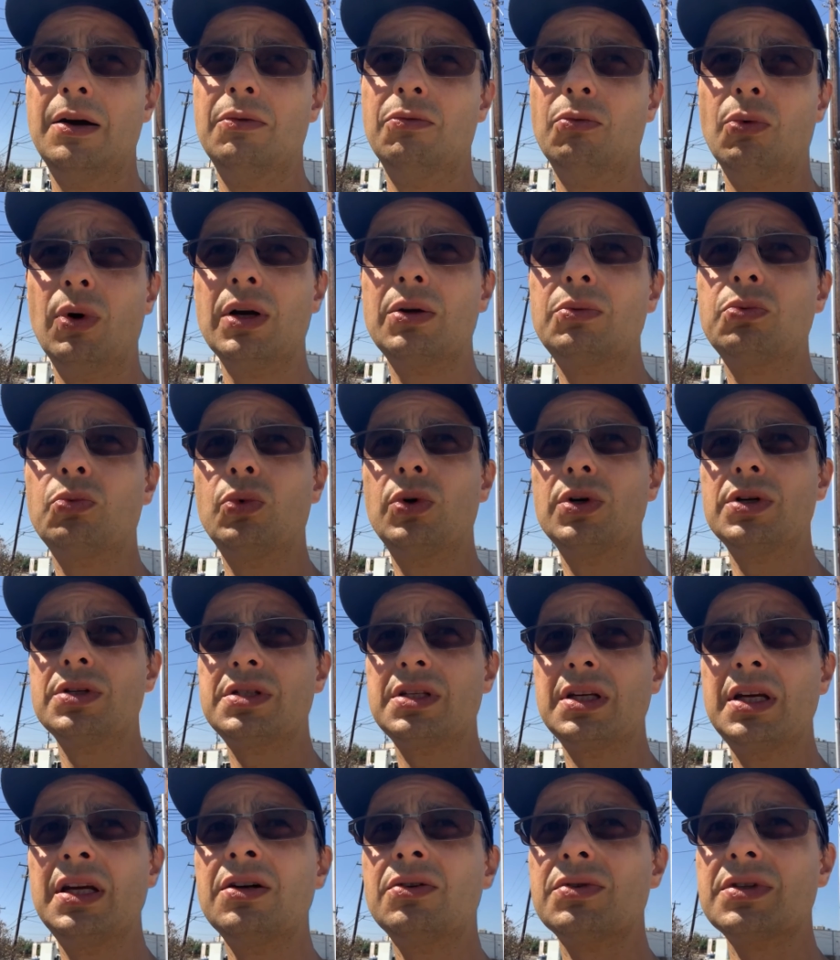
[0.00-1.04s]
what was
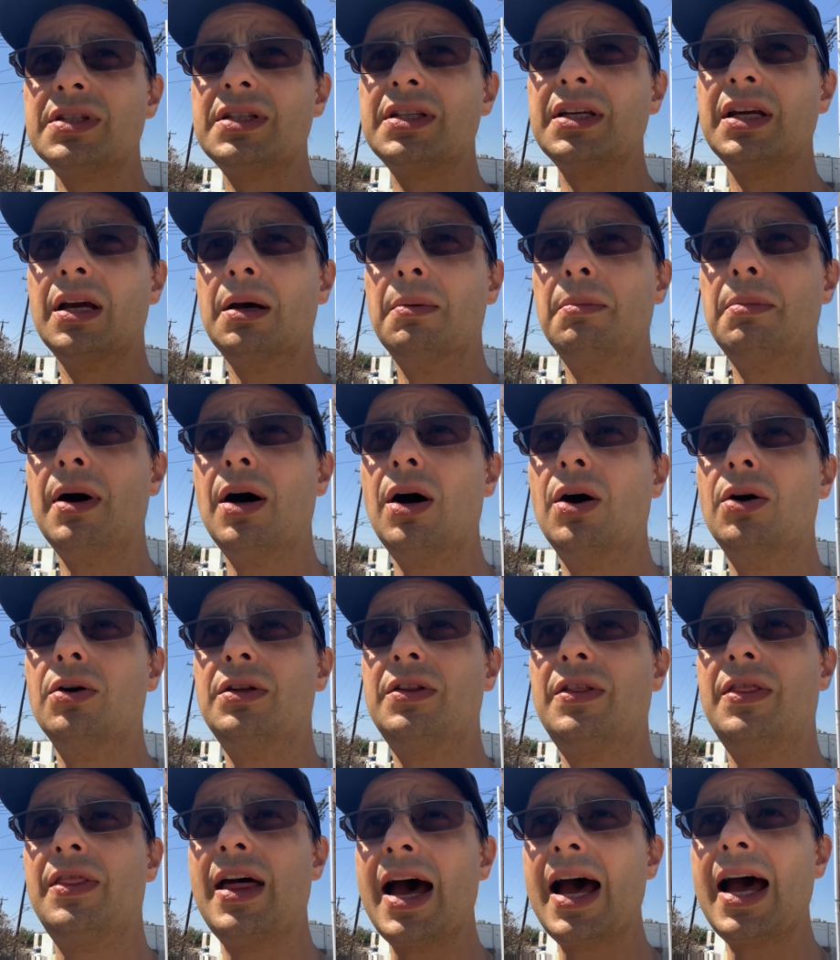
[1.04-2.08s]
interesting
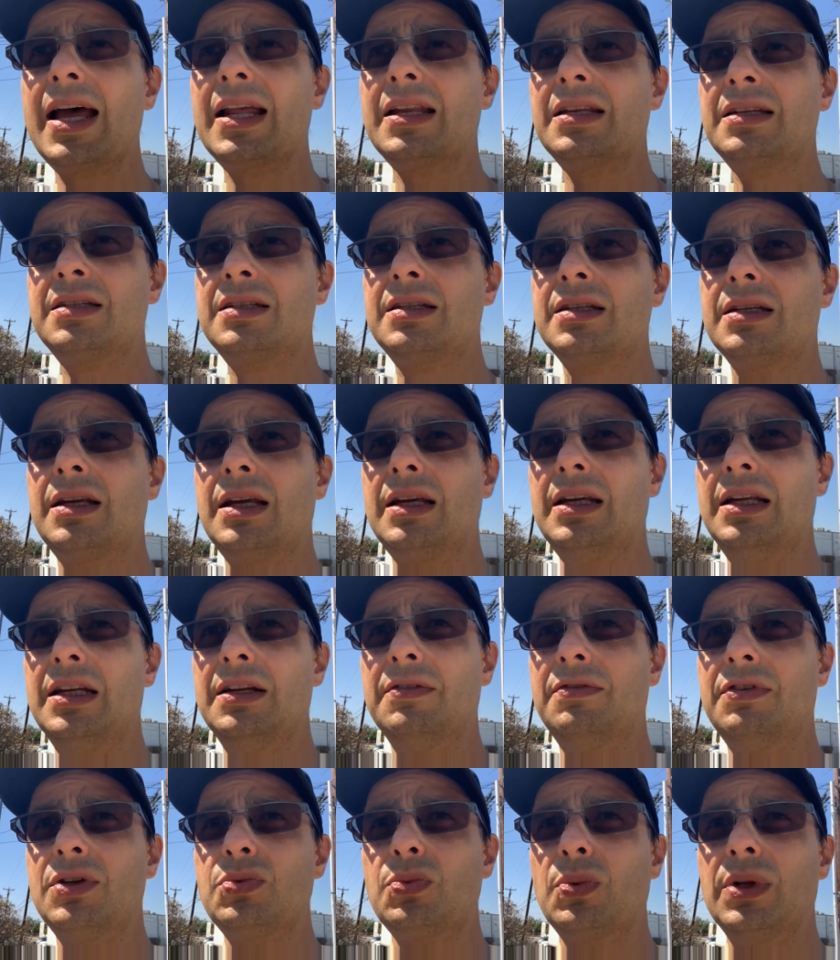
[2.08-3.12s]
about that
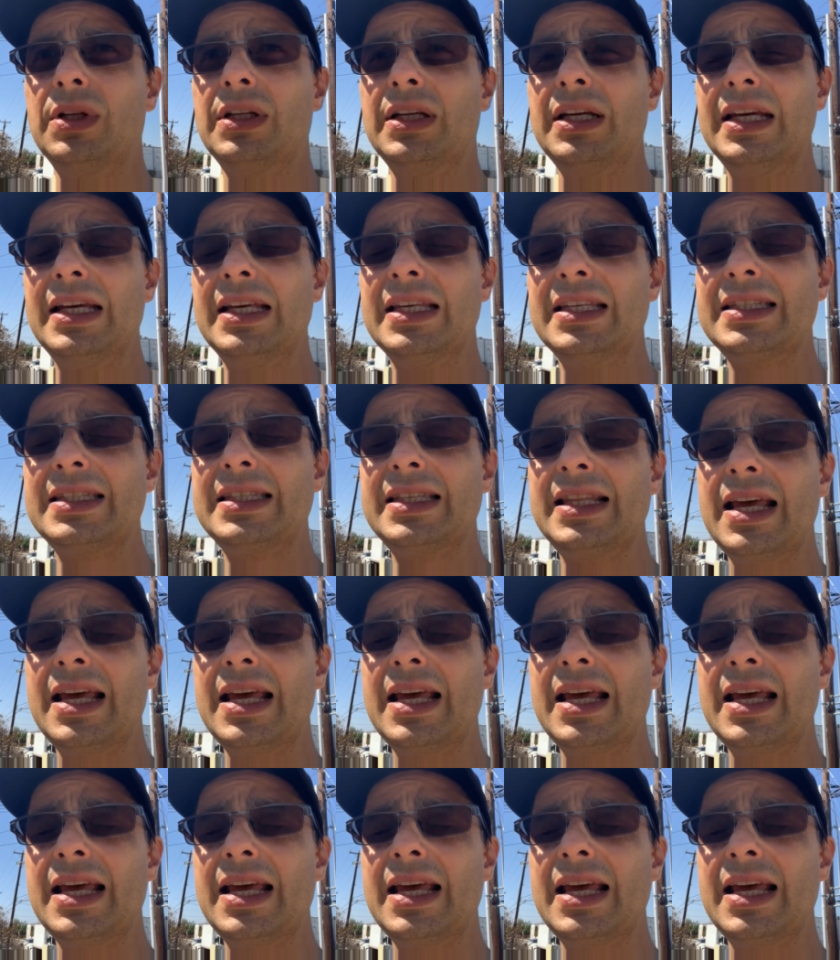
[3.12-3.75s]
individual is